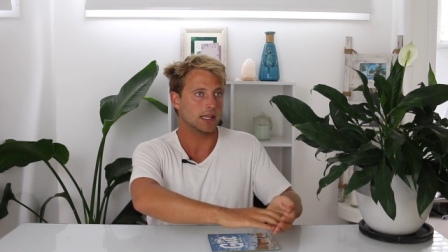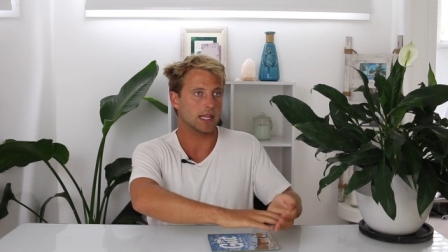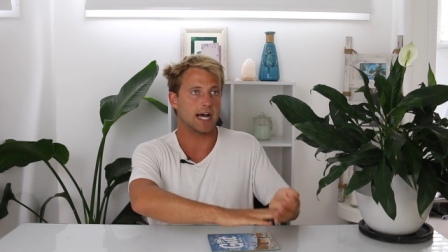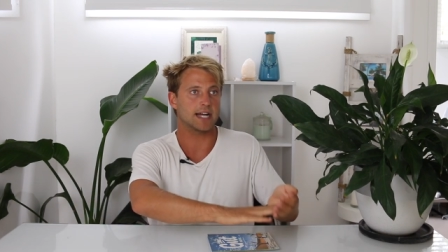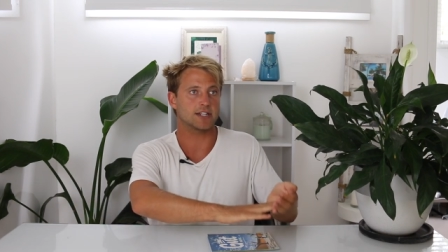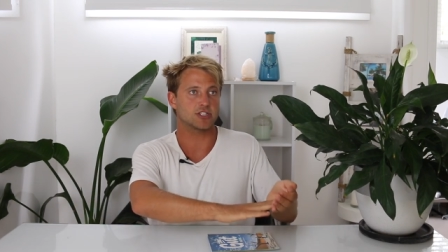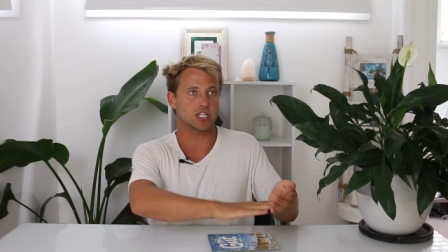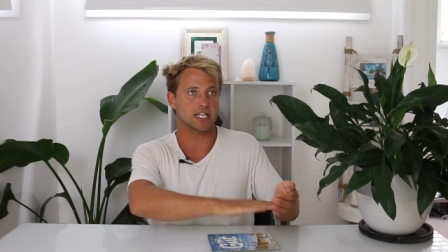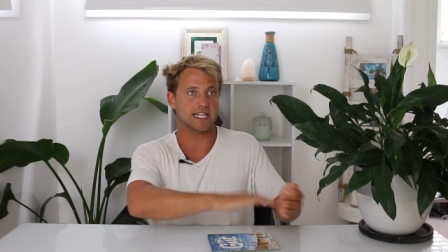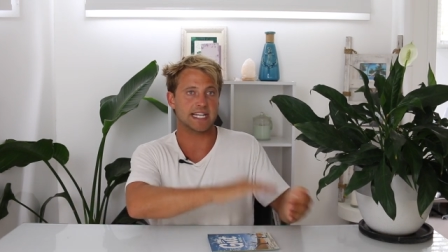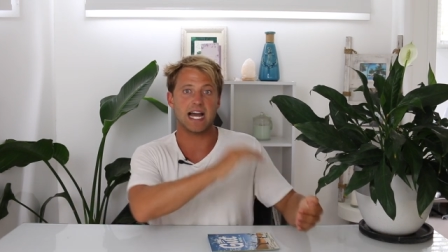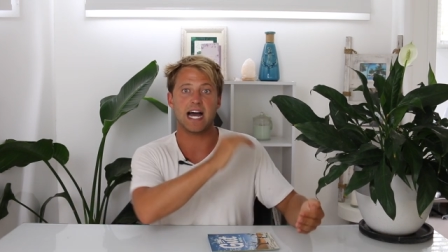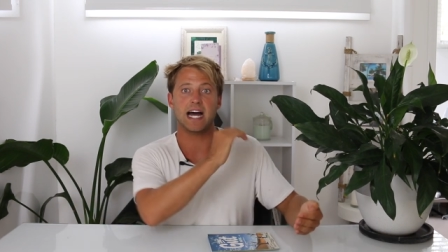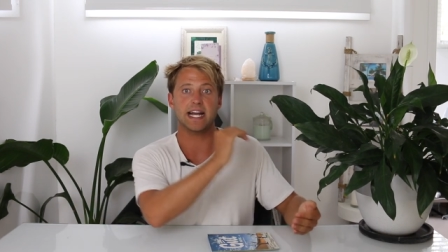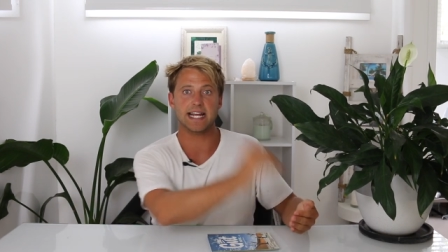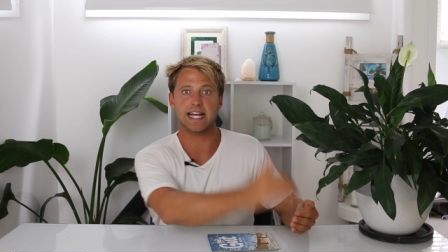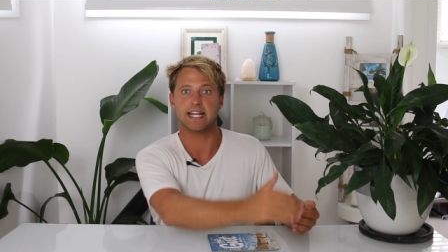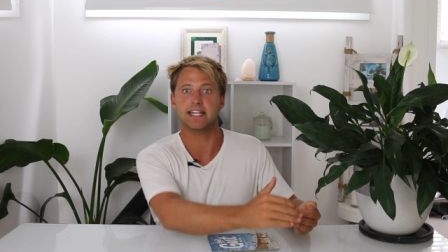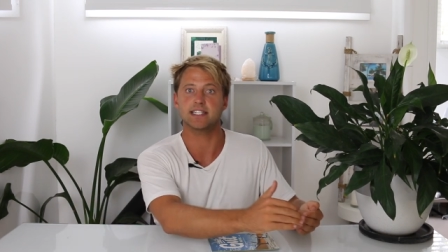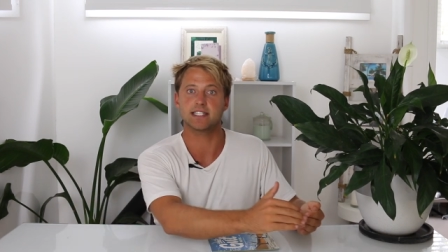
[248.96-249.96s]
largely
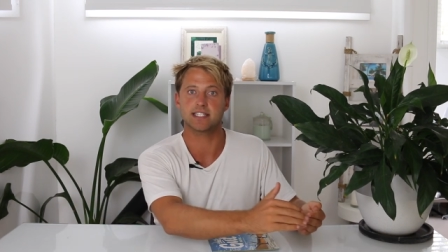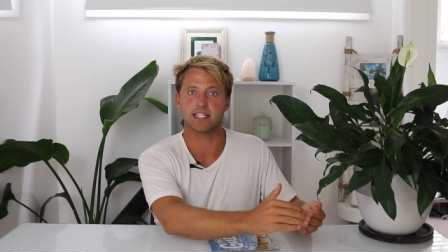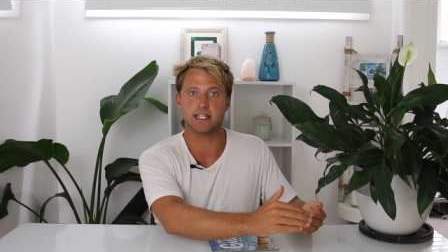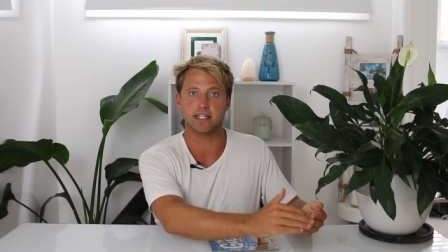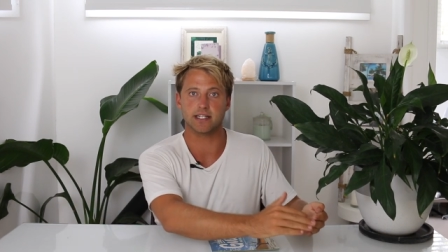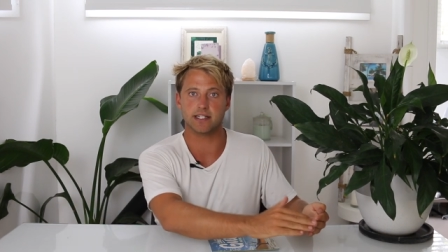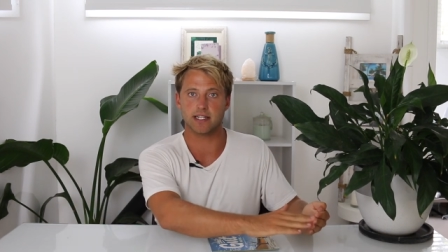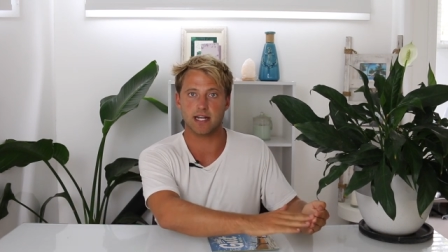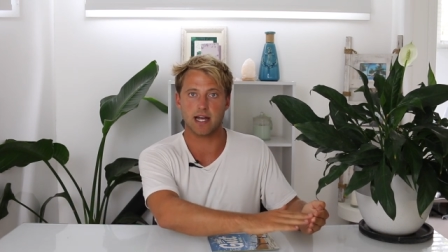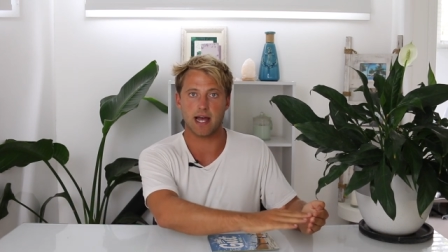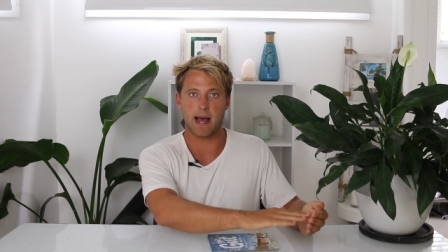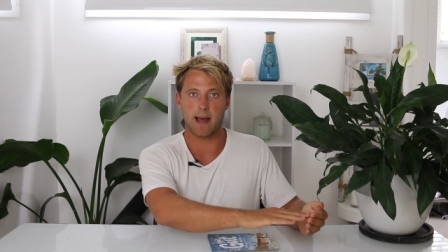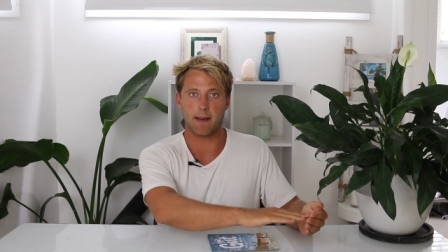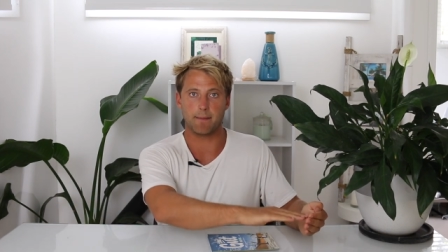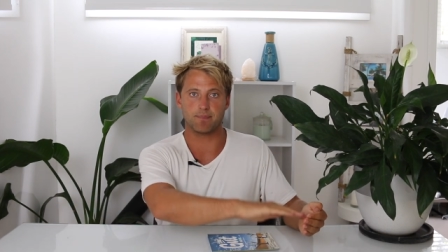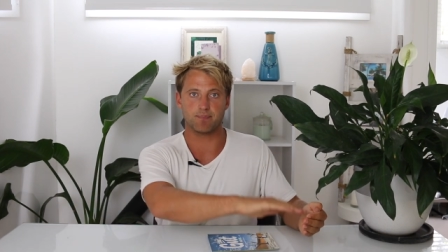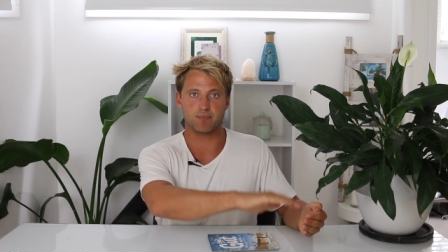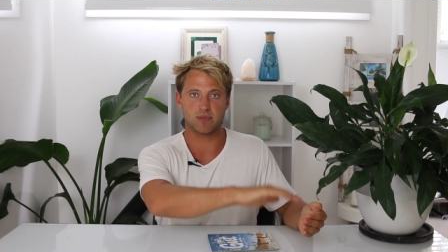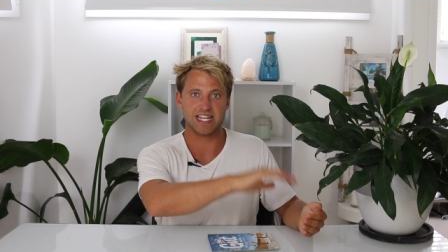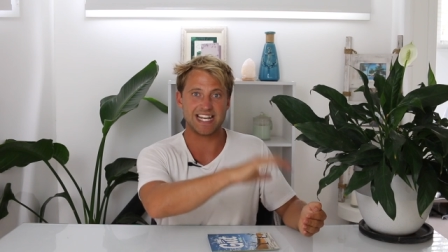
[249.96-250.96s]
unedited,
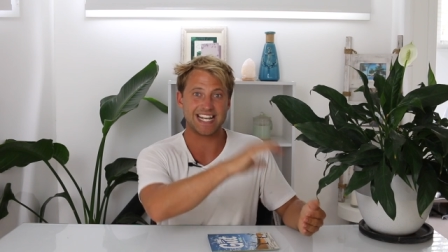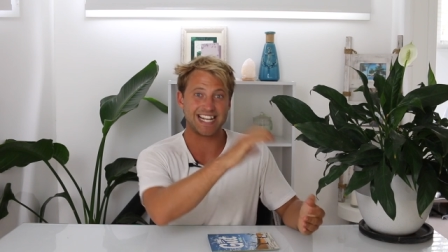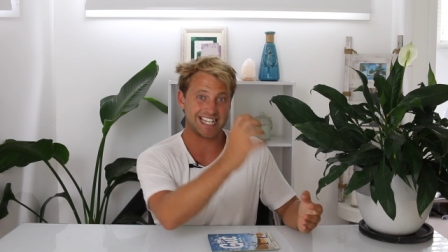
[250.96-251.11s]
um,